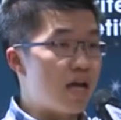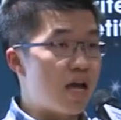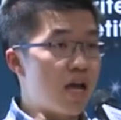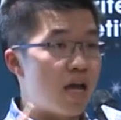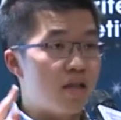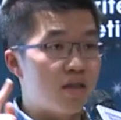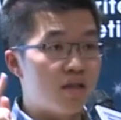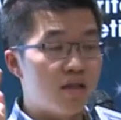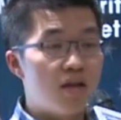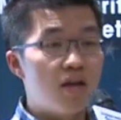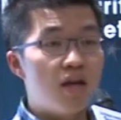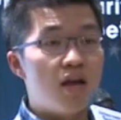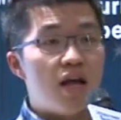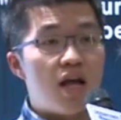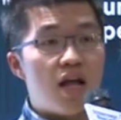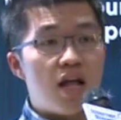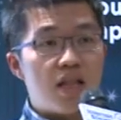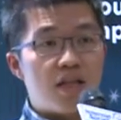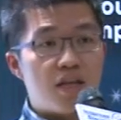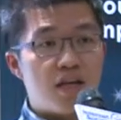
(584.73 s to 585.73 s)
And
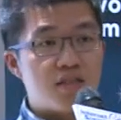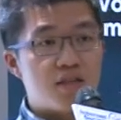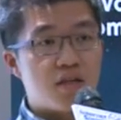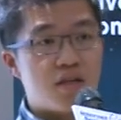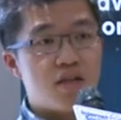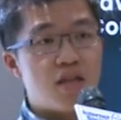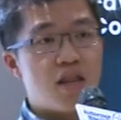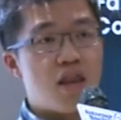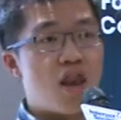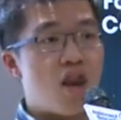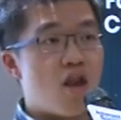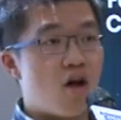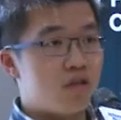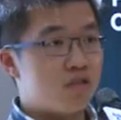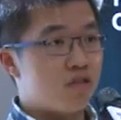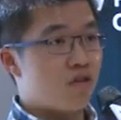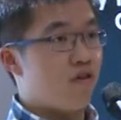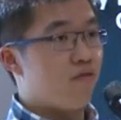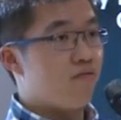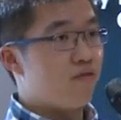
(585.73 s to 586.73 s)
there's a
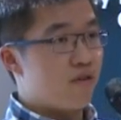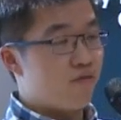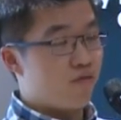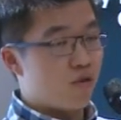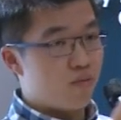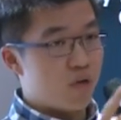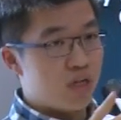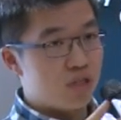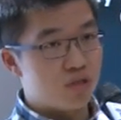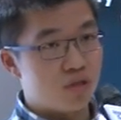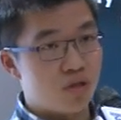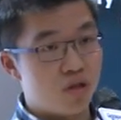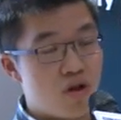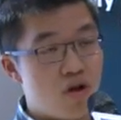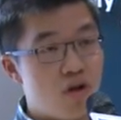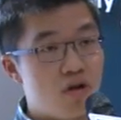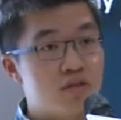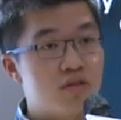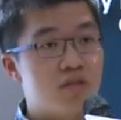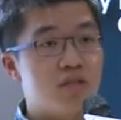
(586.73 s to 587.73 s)
lot of information
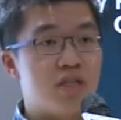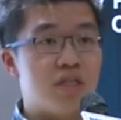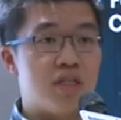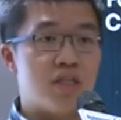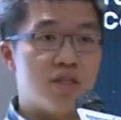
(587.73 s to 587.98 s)
loss